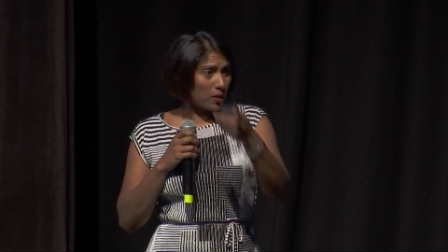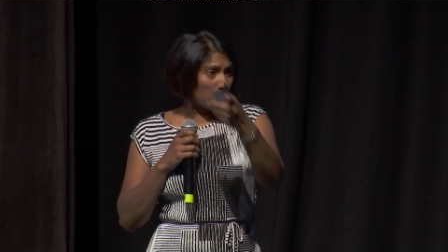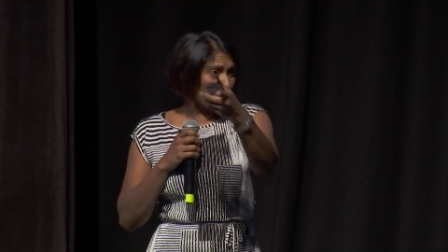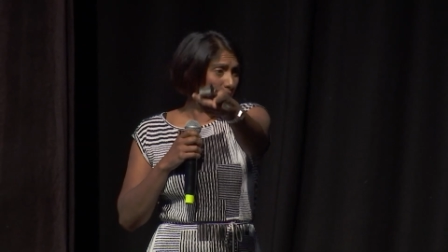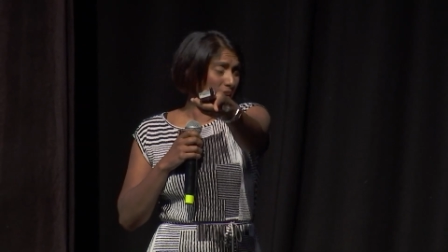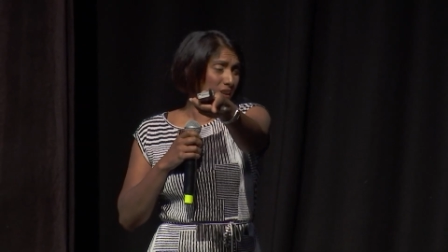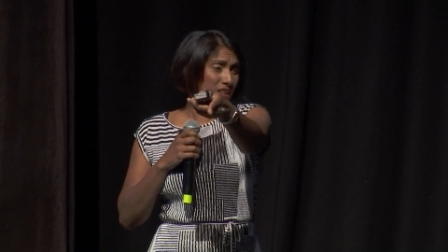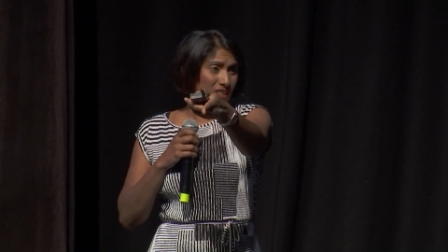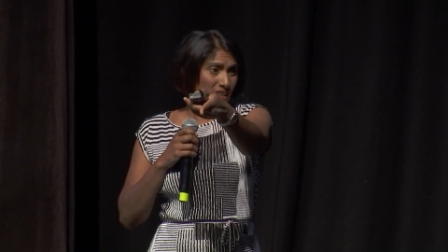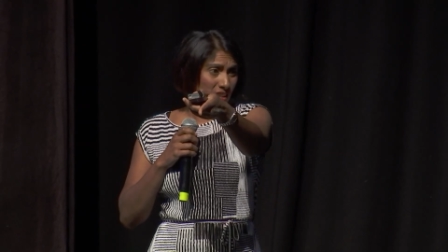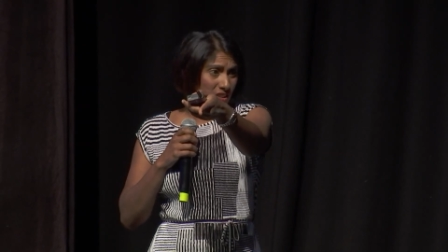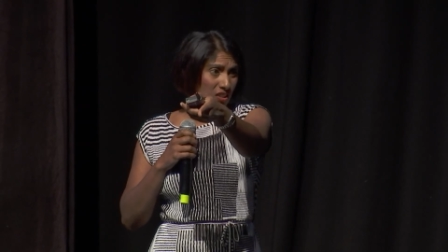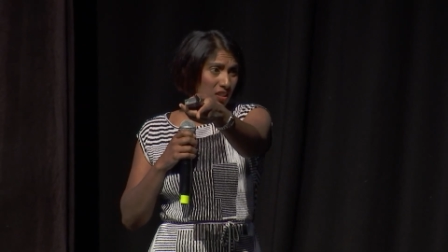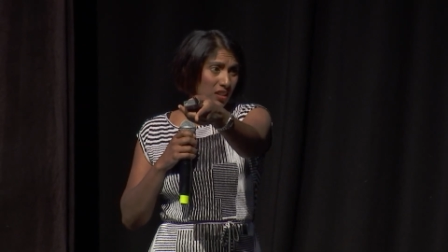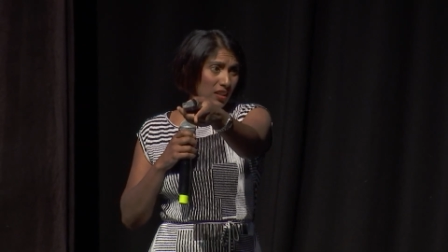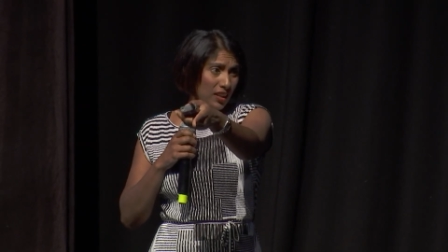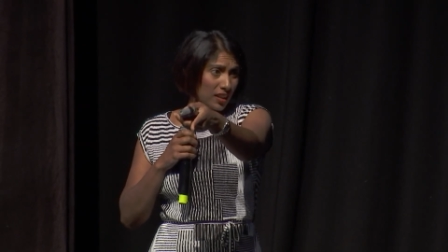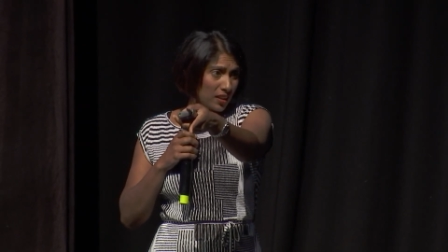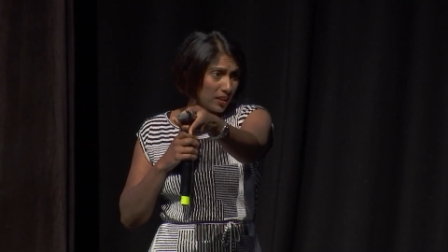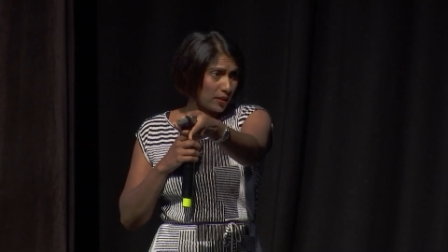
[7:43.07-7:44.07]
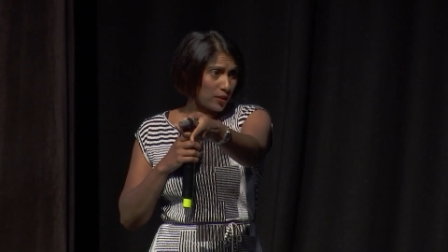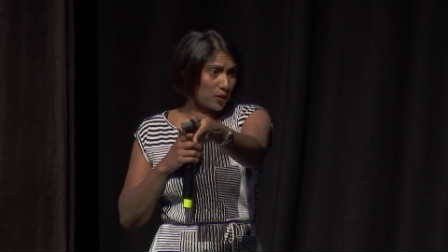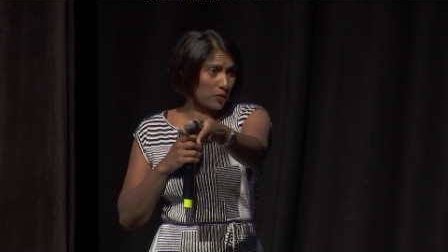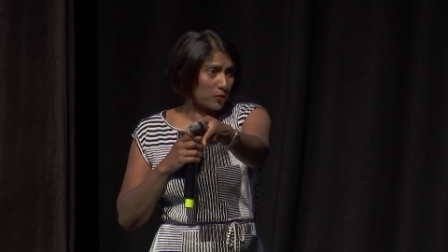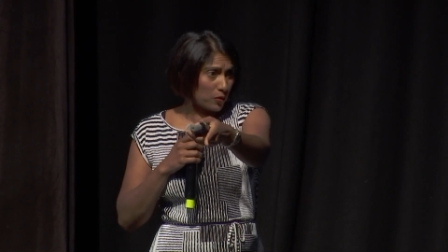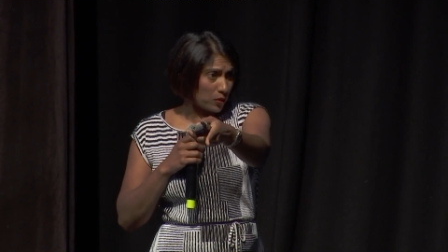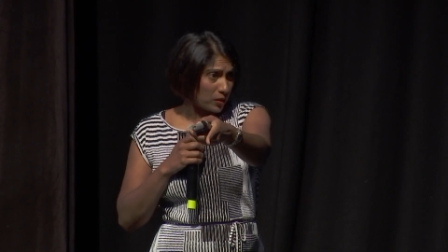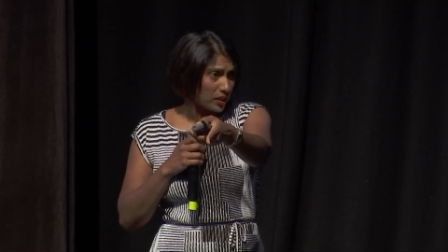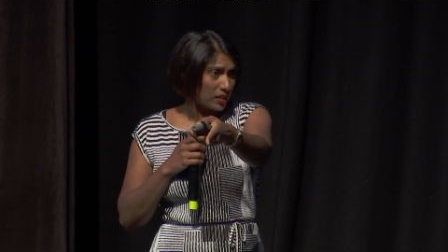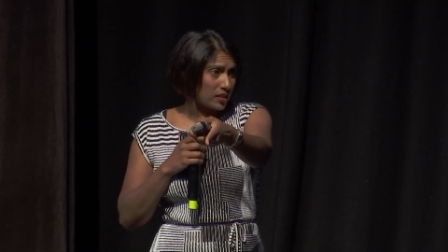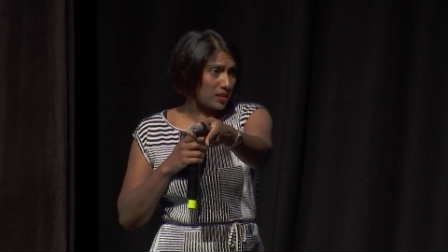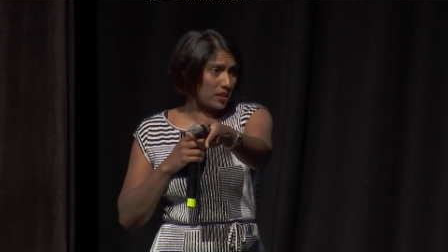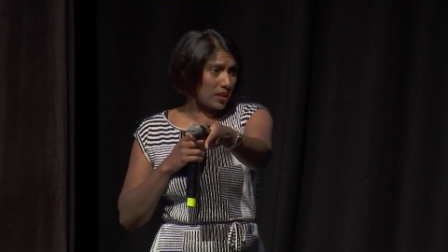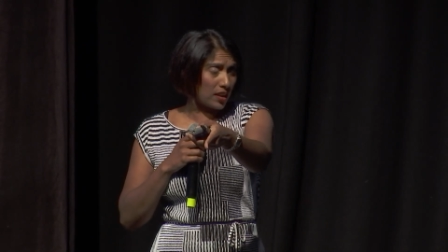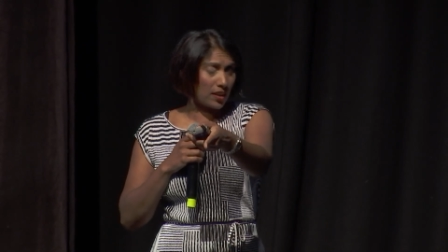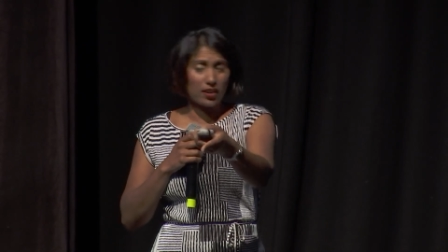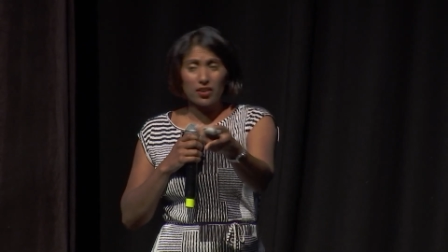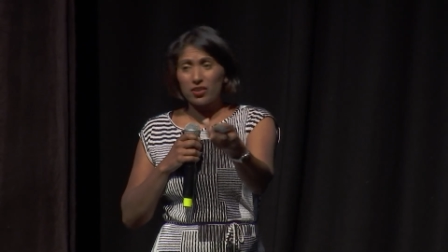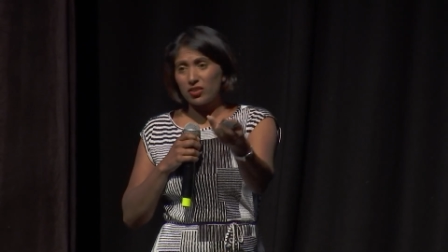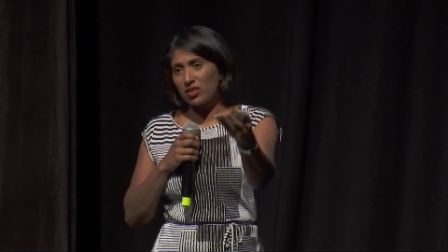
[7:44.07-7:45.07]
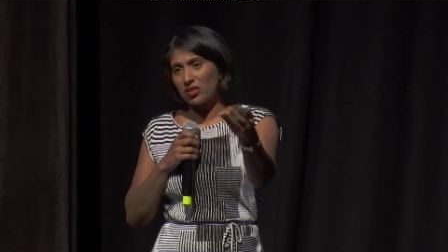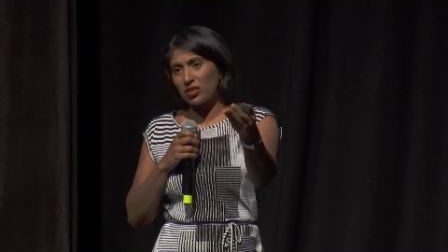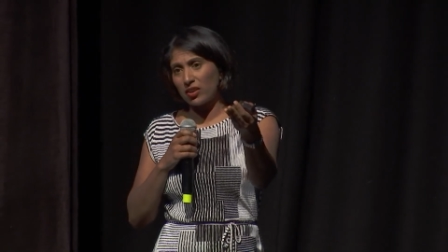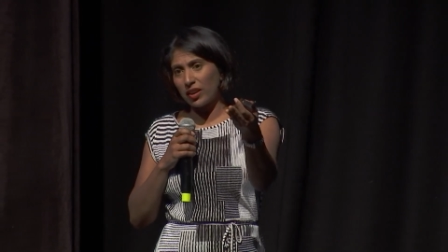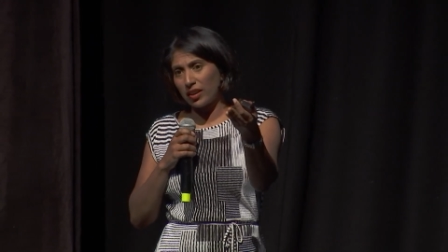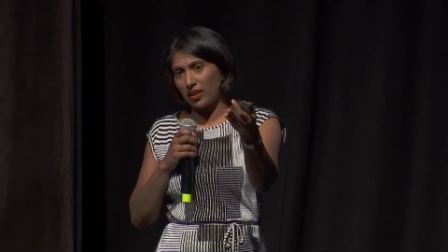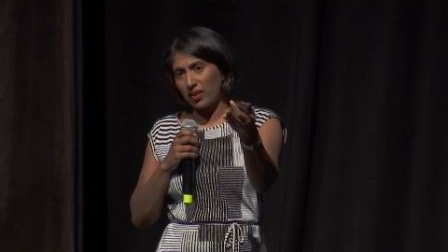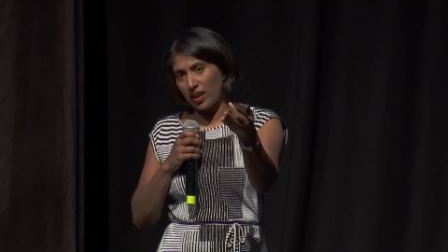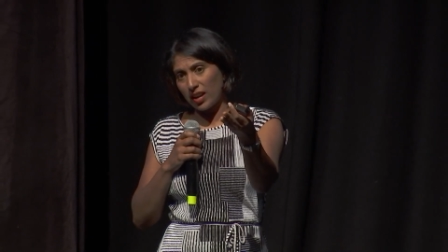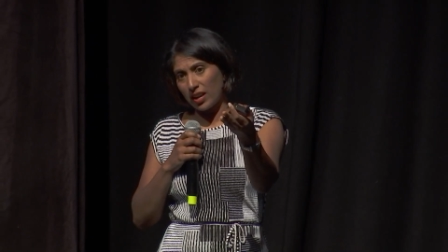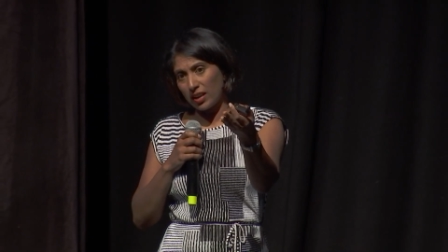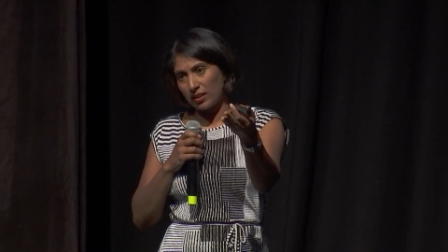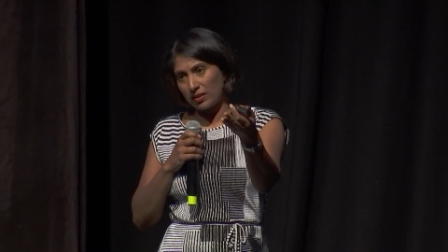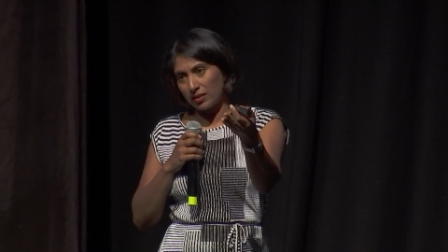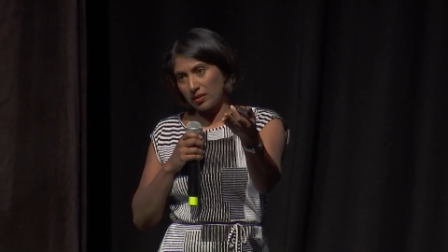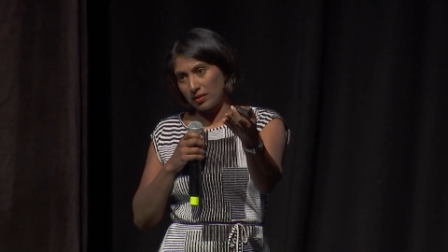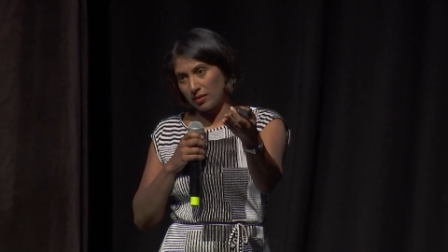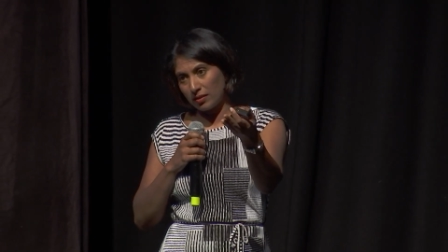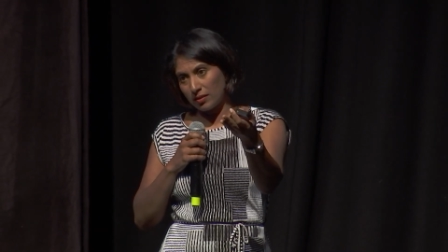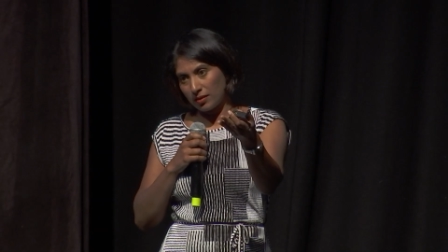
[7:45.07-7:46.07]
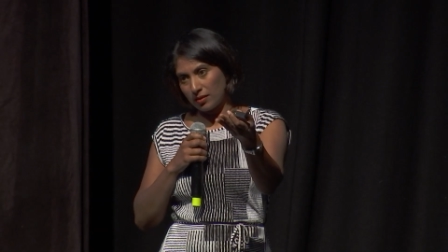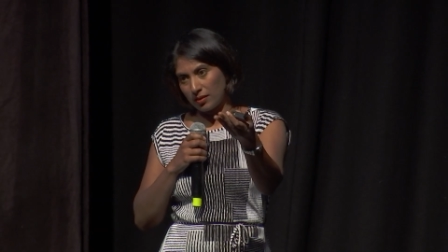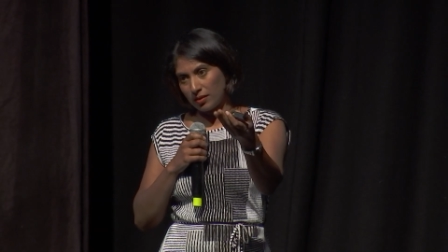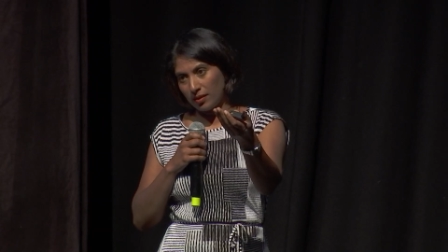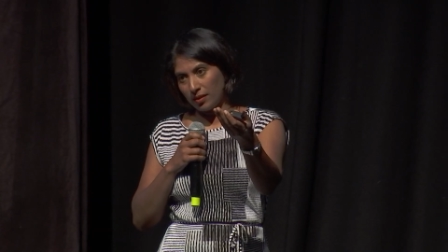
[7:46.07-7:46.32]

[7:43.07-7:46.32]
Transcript: we're essentially killing off all these 30-year-olds. Sorry, guys.